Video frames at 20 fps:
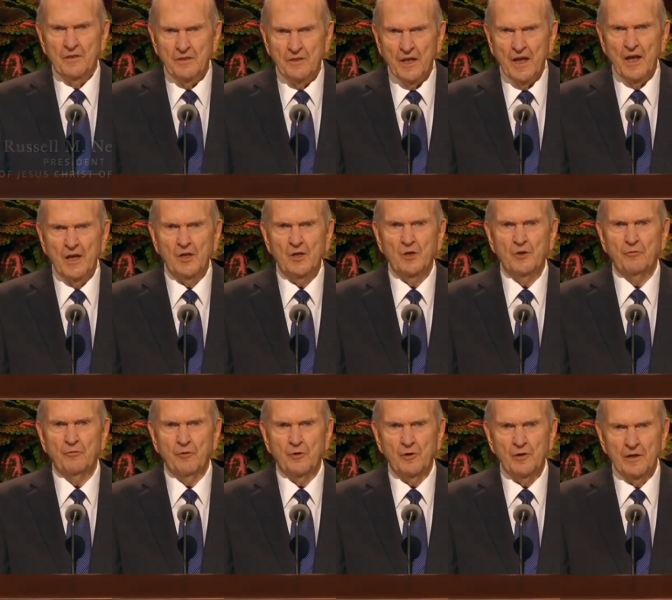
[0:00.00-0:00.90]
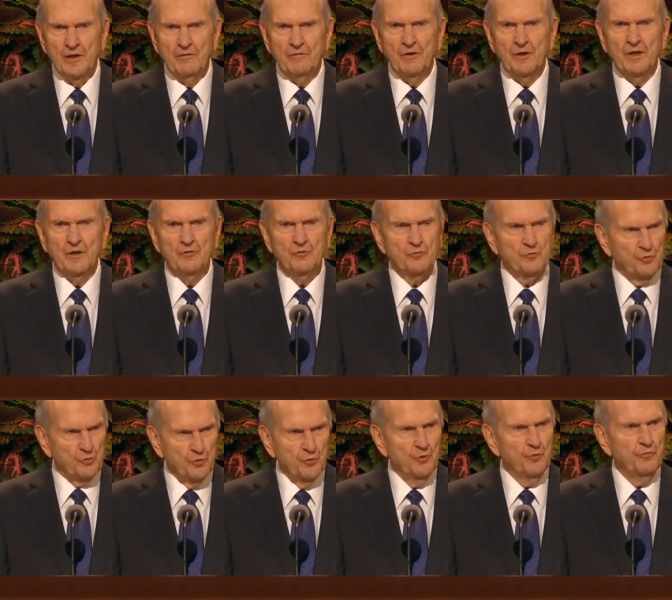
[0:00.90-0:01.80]
Thank you for living as
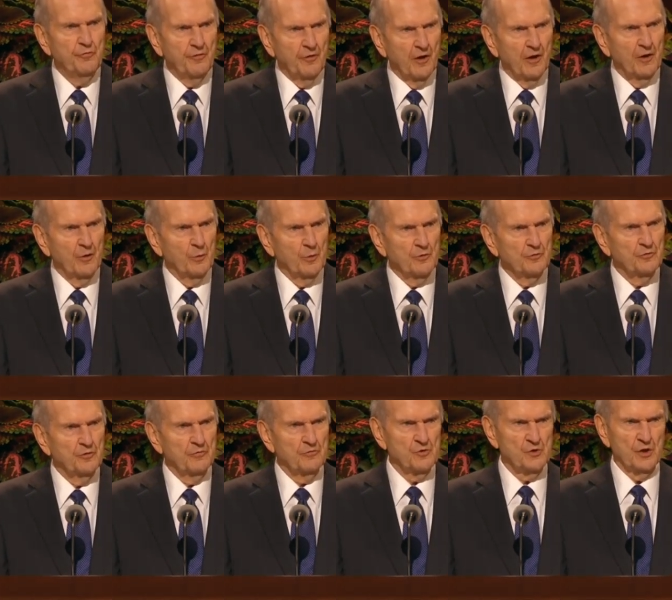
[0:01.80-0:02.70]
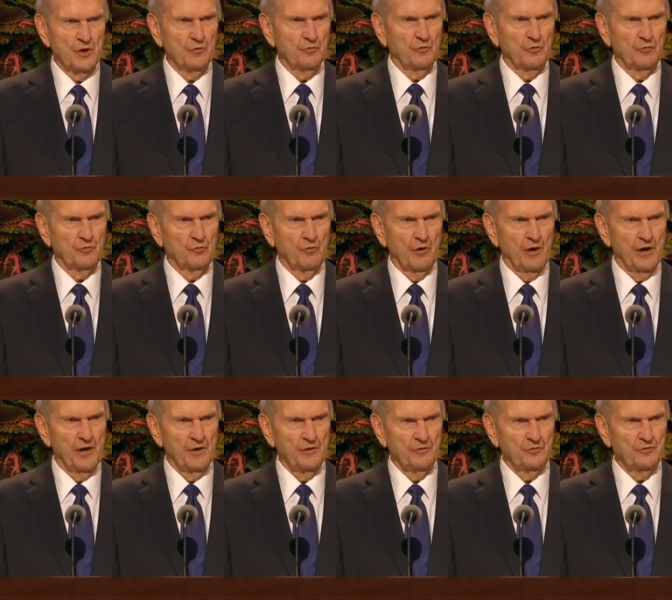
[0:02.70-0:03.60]
true followers of Jesus
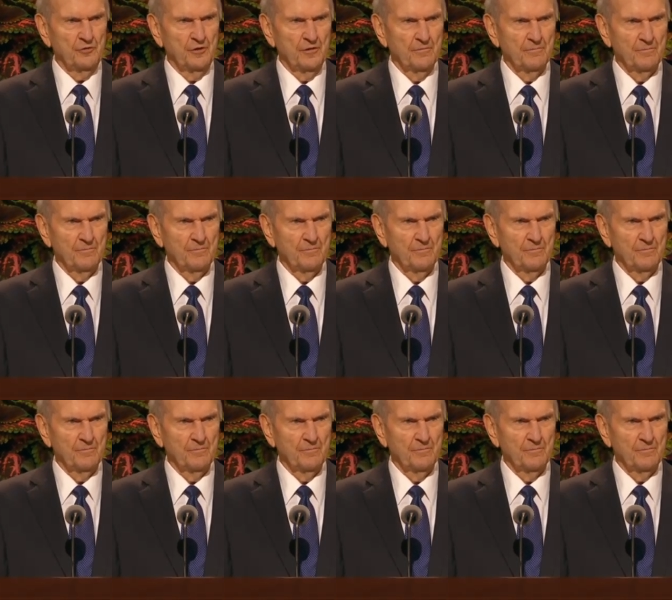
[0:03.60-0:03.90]
Christ.